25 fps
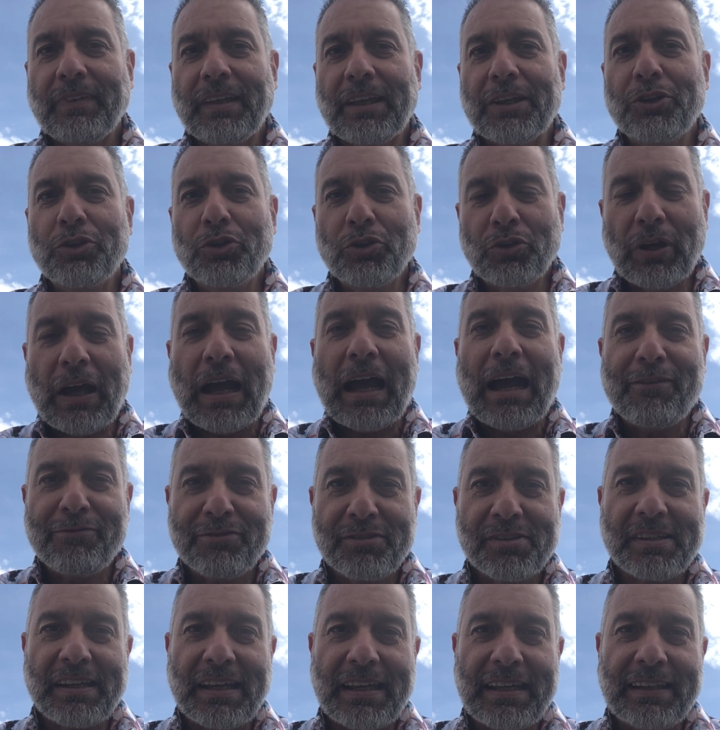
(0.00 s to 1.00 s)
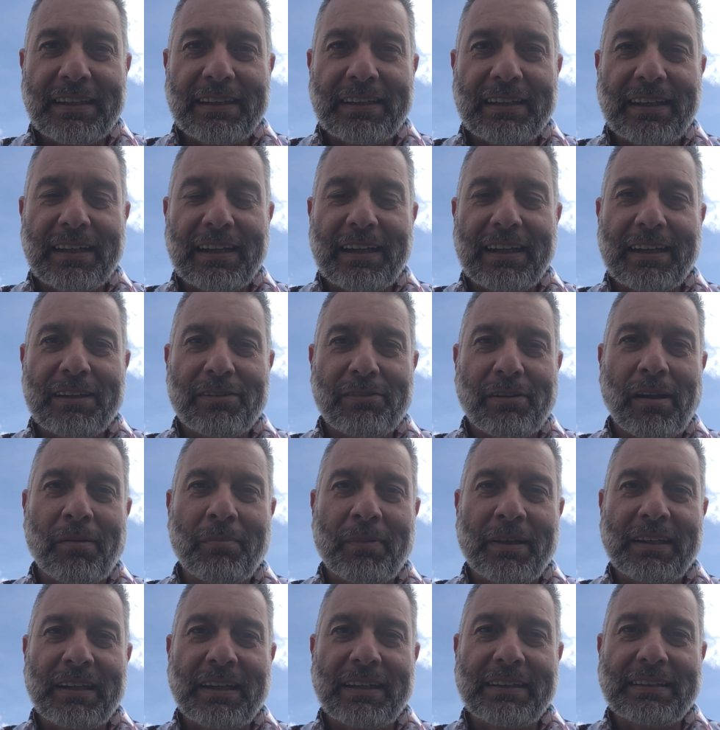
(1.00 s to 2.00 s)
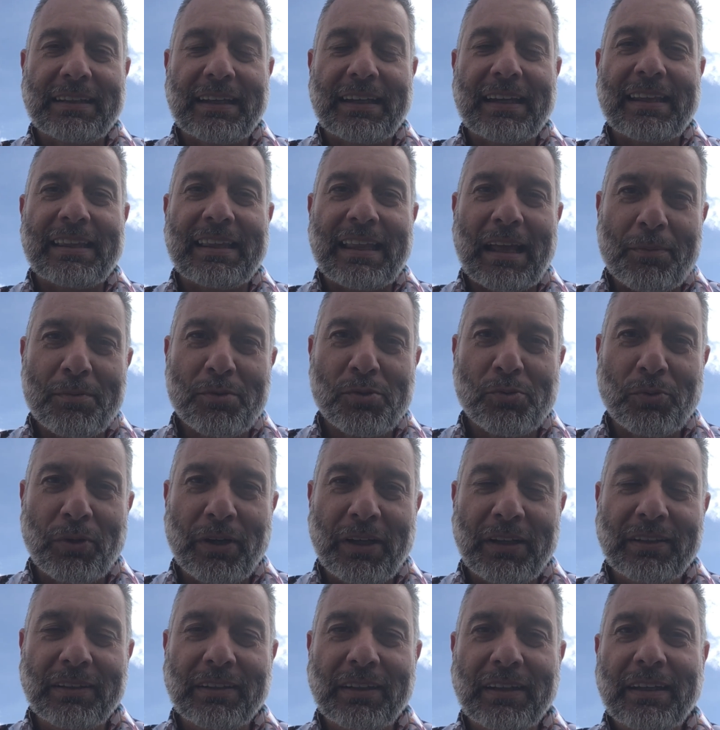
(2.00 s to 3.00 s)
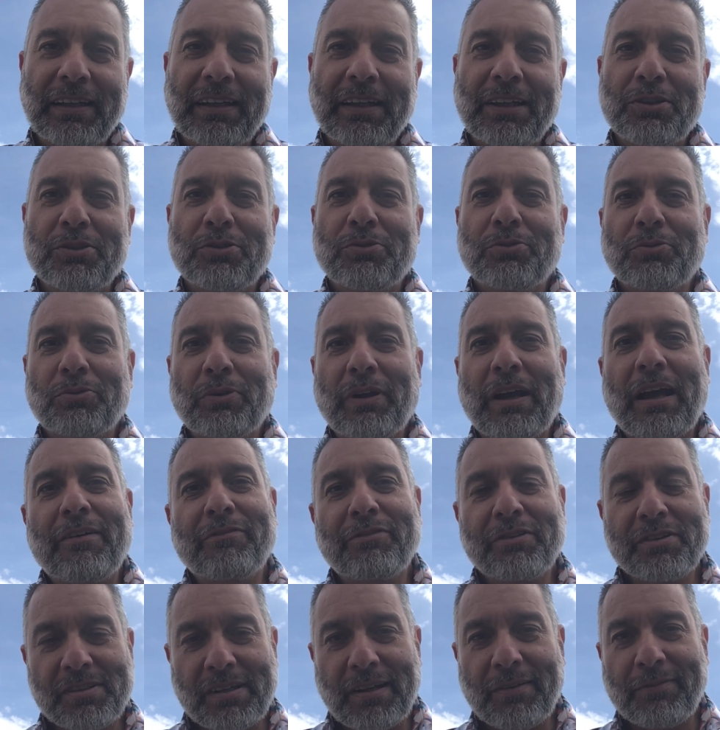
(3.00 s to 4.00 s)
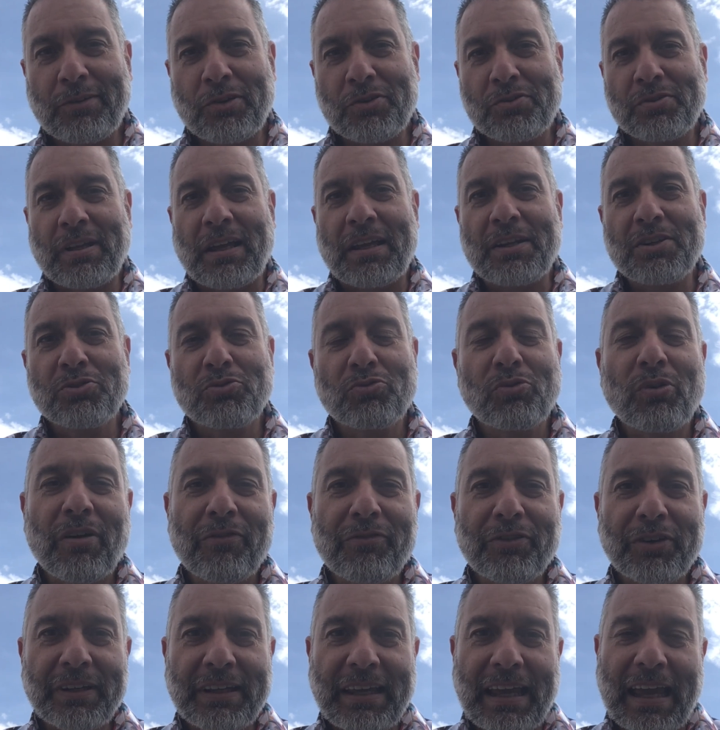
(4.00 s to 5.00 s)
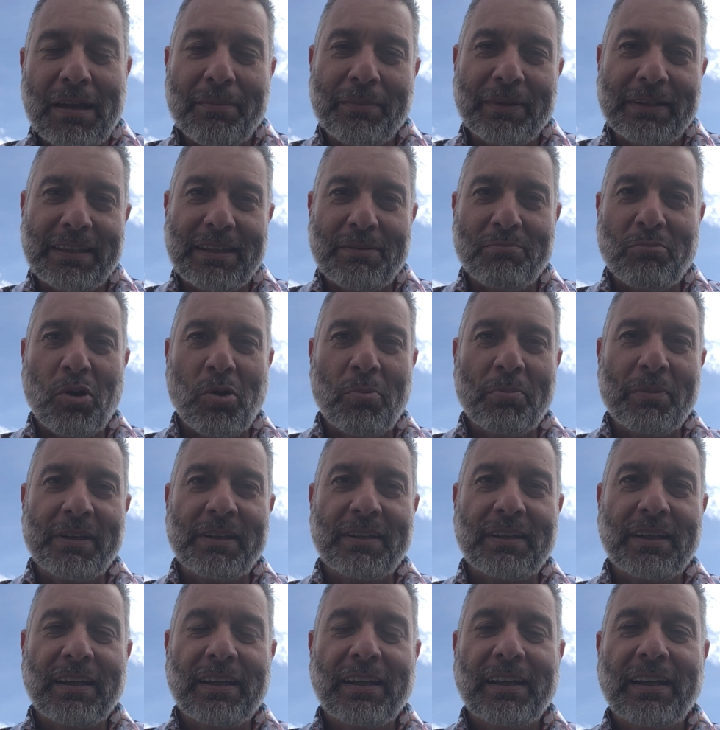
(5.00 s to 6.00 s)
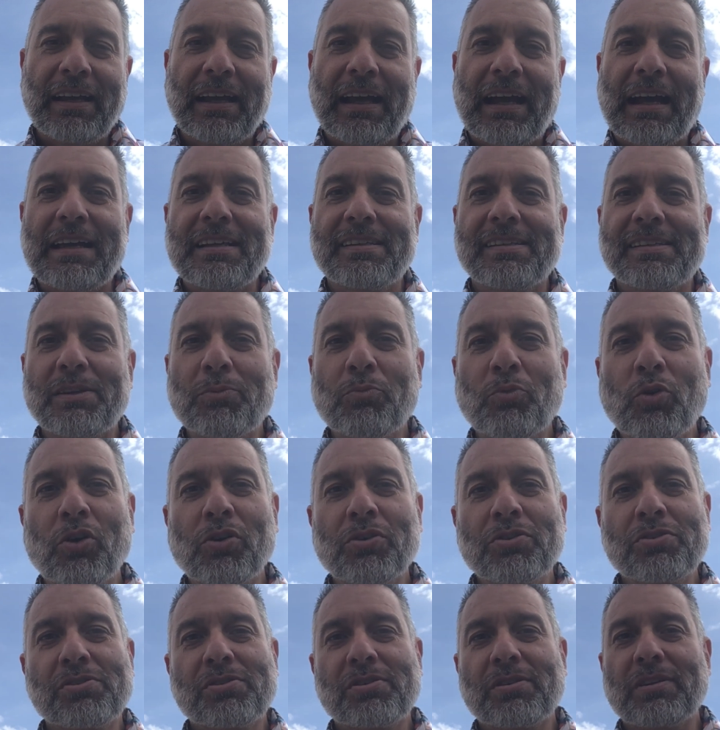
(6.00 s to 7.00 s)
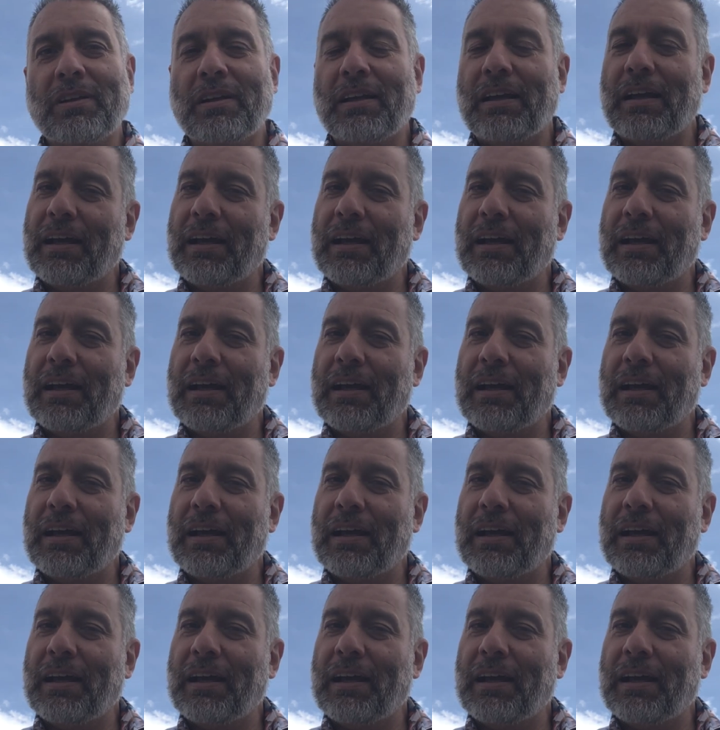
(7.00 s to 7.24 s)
you have seen a Real Madrid that adapts well to every circumstance, to every game at the moment, as it was